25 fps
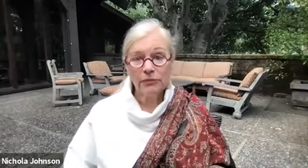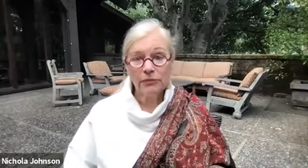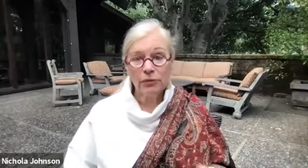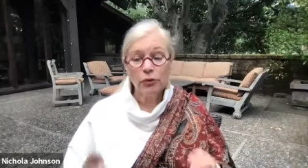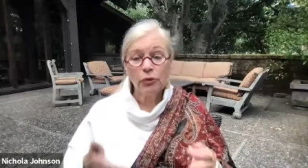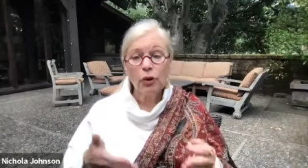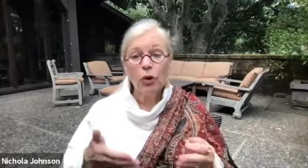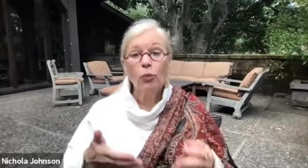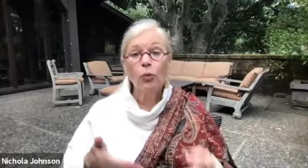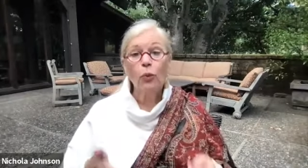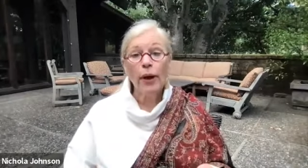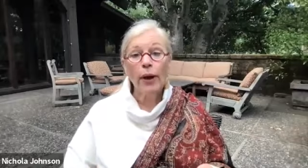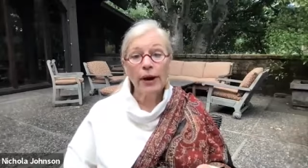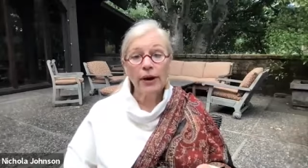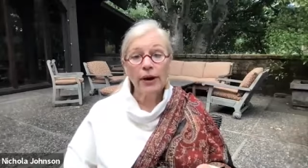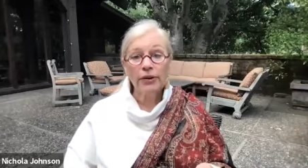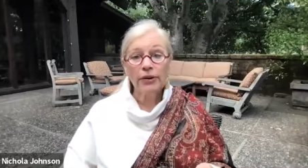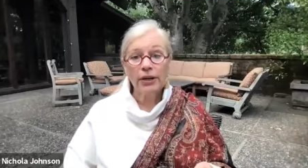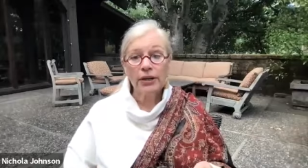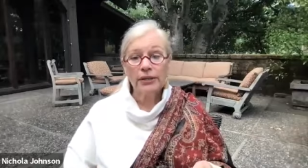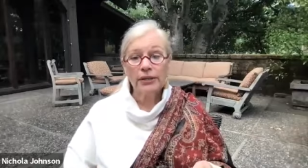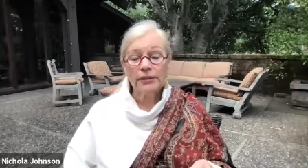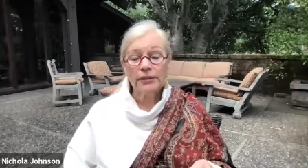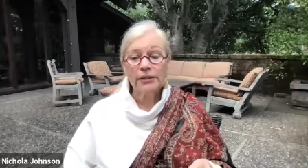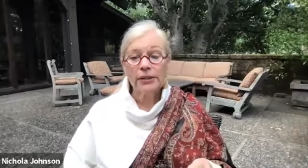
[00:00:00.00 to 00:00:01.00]
Your
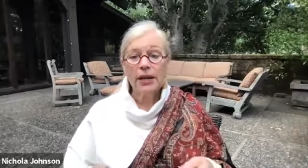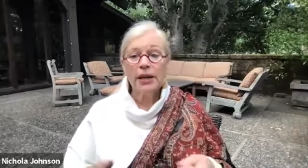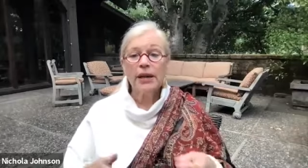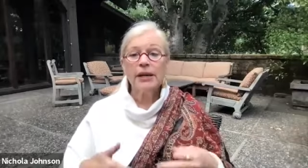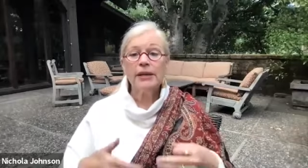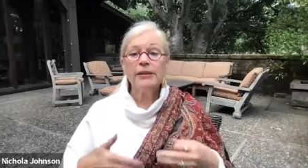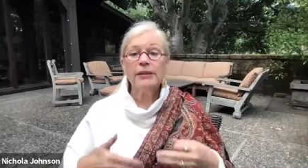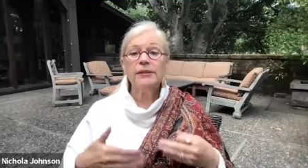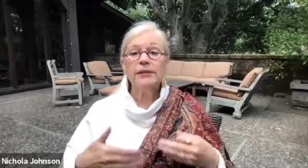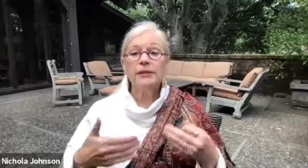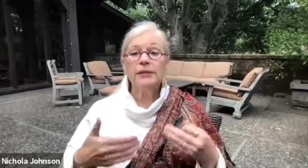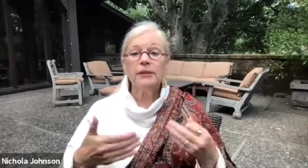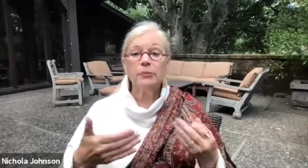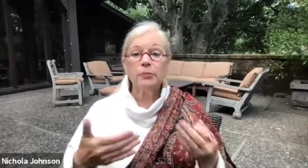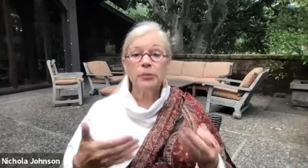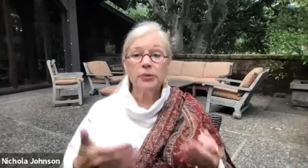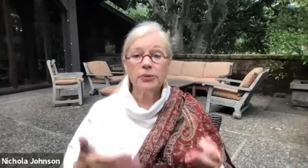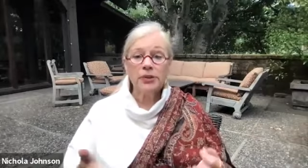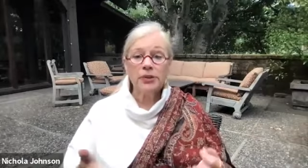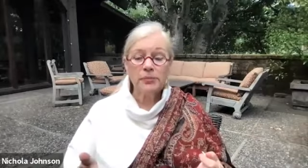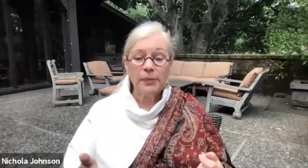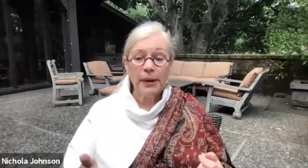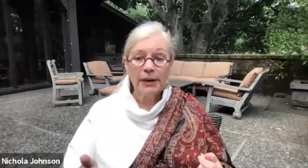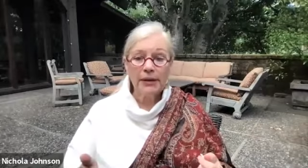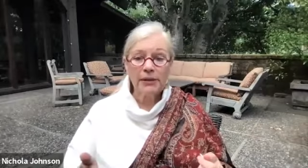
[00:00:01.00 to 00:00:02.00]
awareness is in the
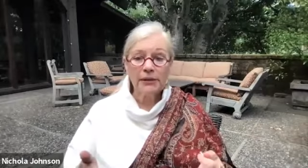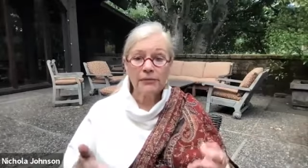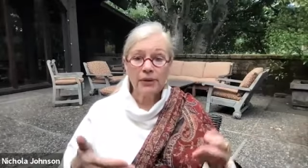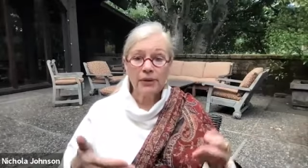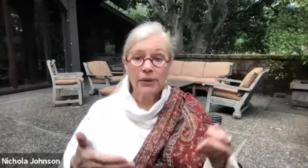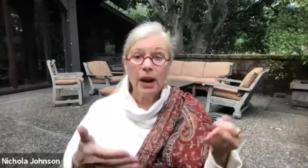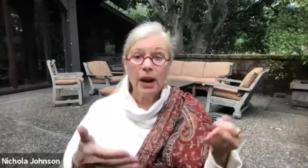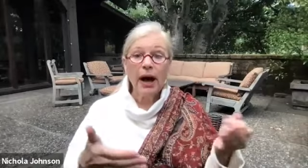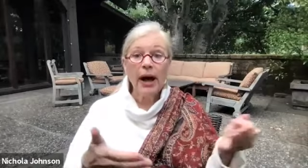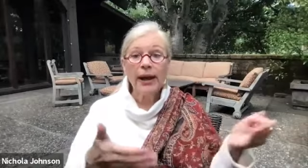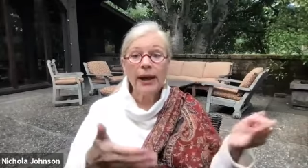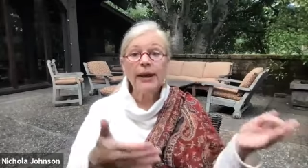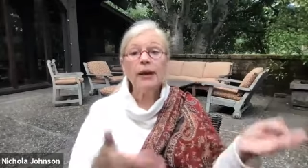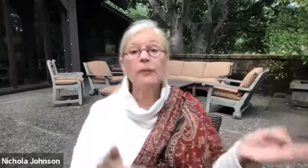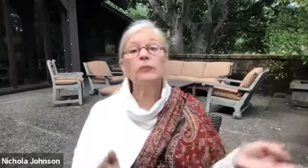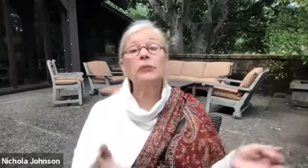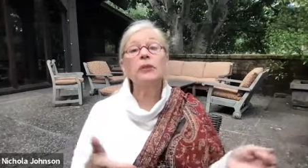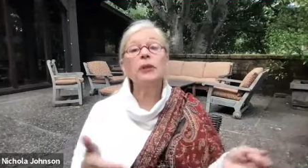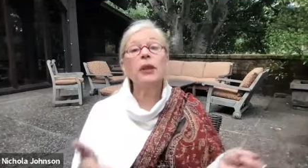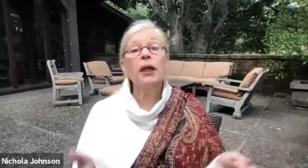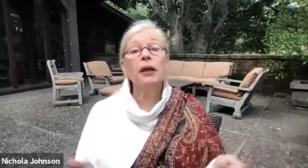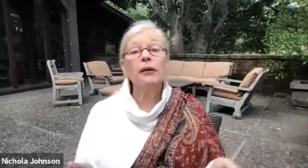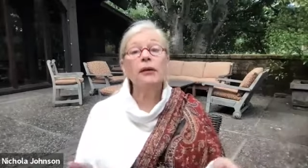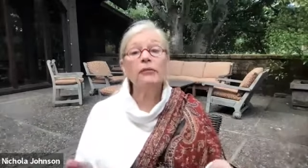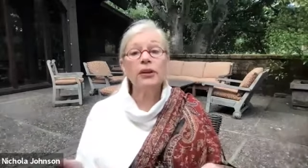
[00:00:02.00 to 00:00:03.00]
perspective that I am
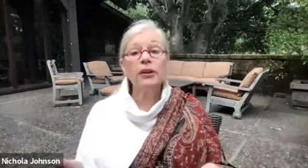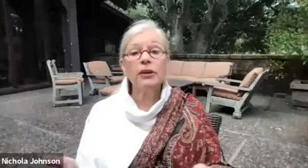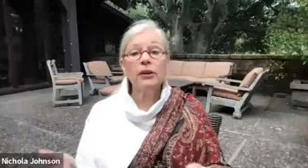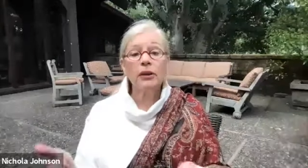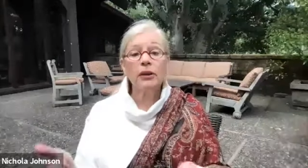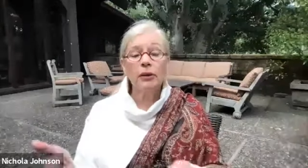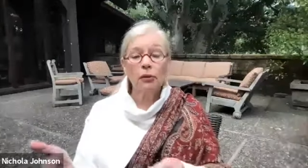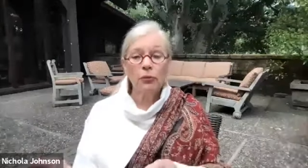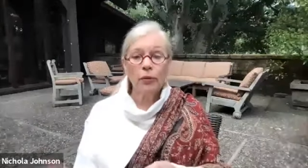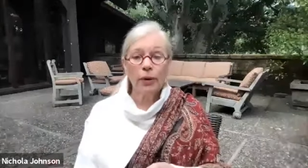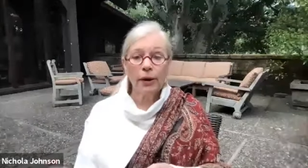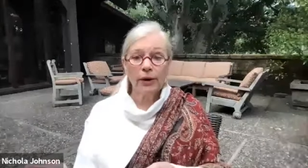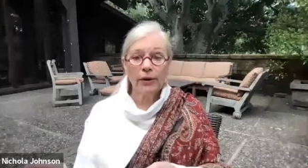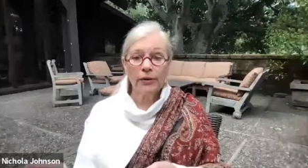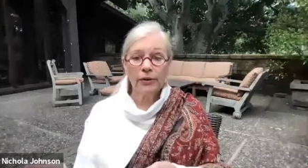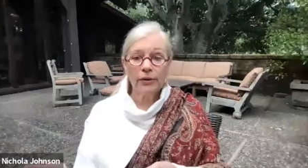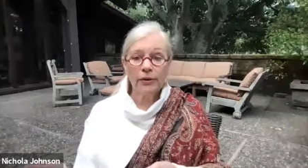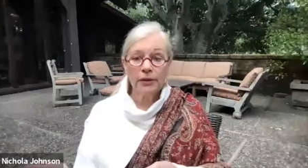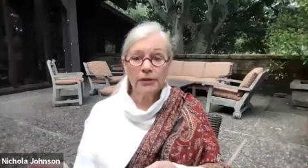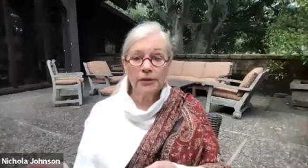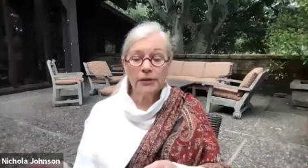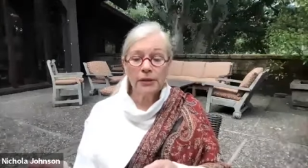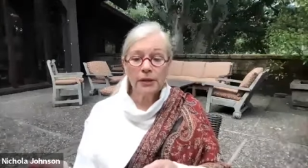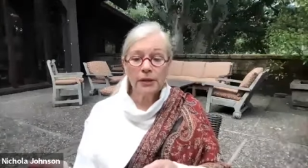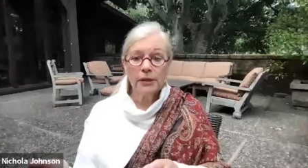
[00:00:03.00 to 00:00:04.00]
loving
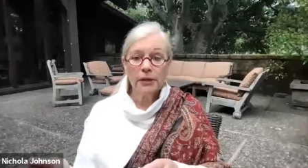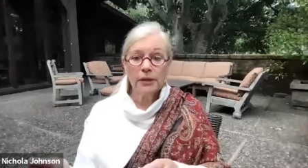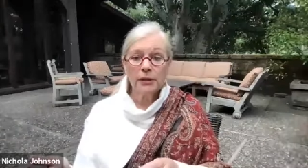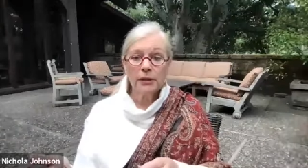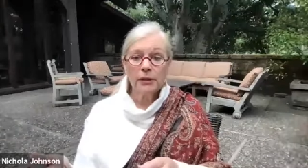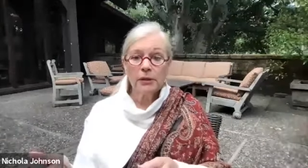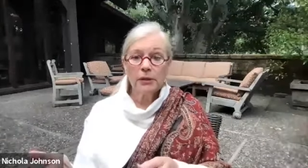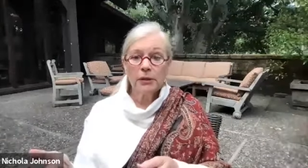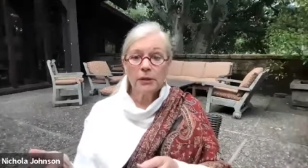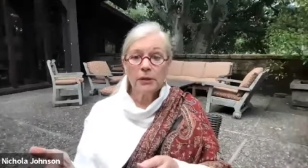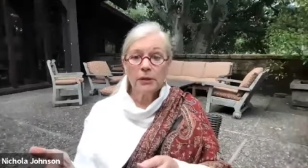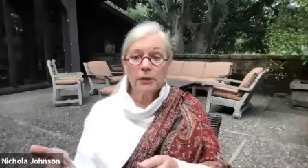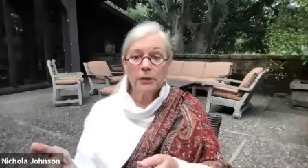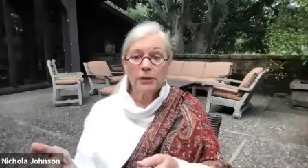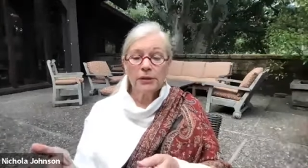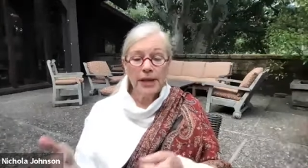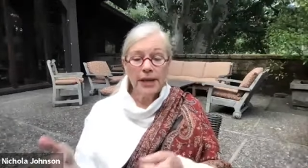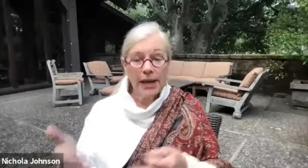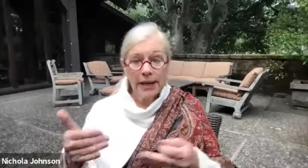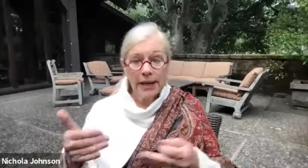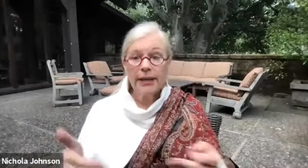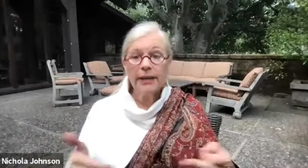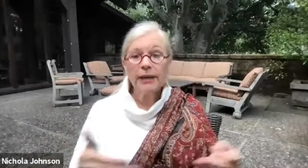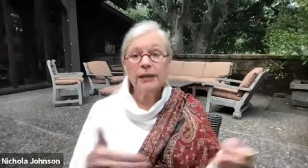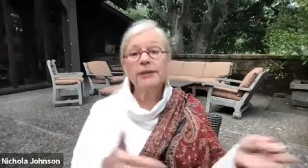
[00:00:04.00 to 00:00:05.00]
awareness,
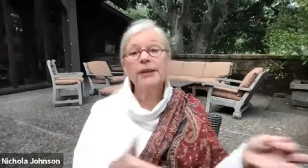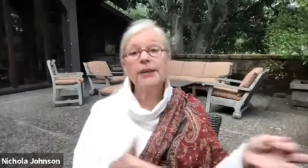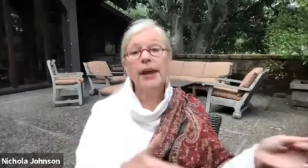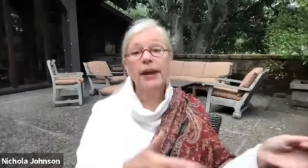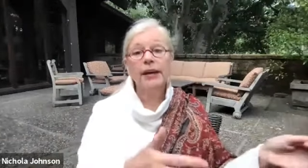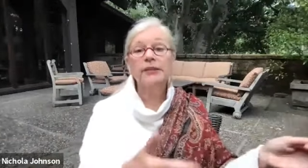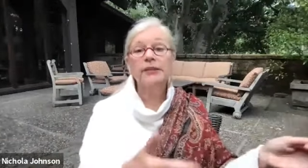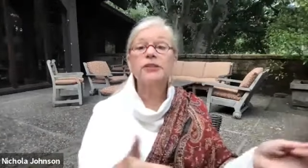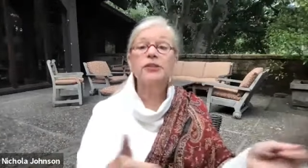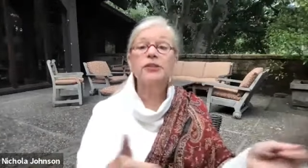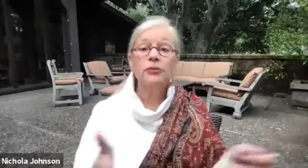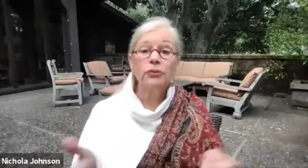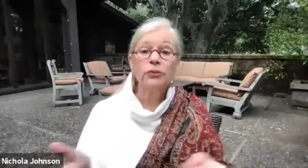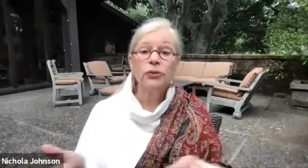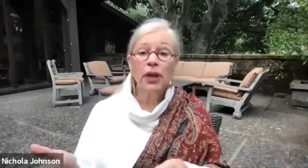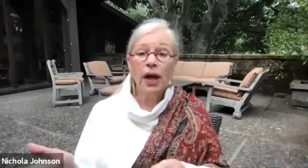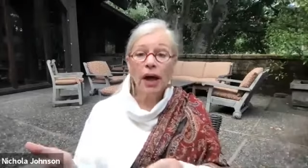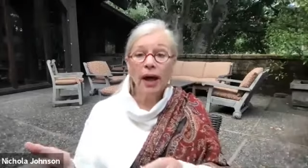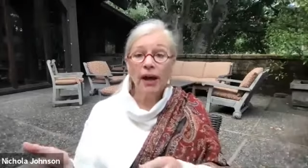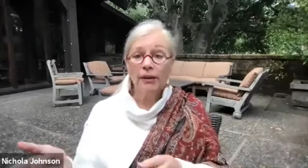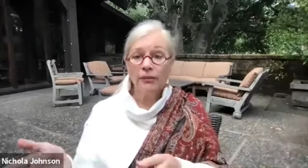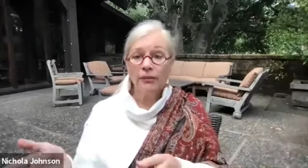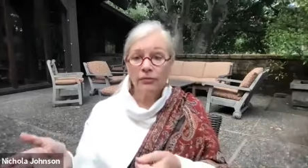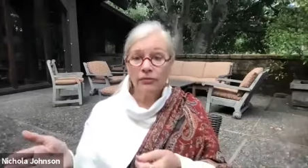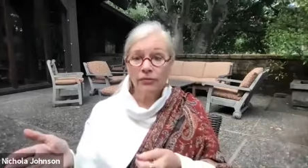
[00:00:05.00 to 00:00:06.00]
taking a dance through
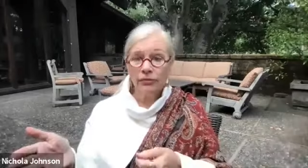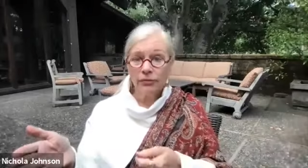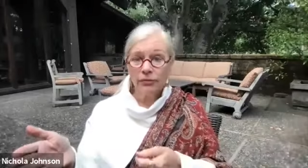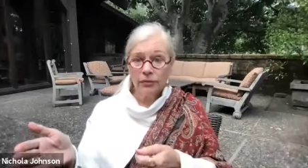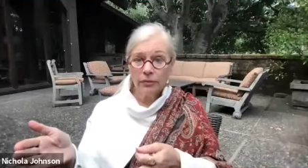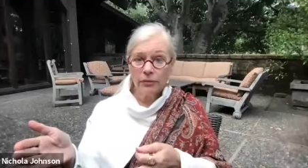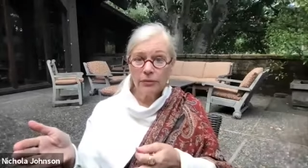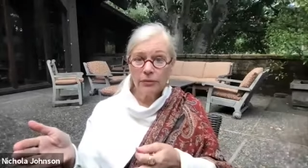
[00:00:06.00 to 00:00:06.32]
life.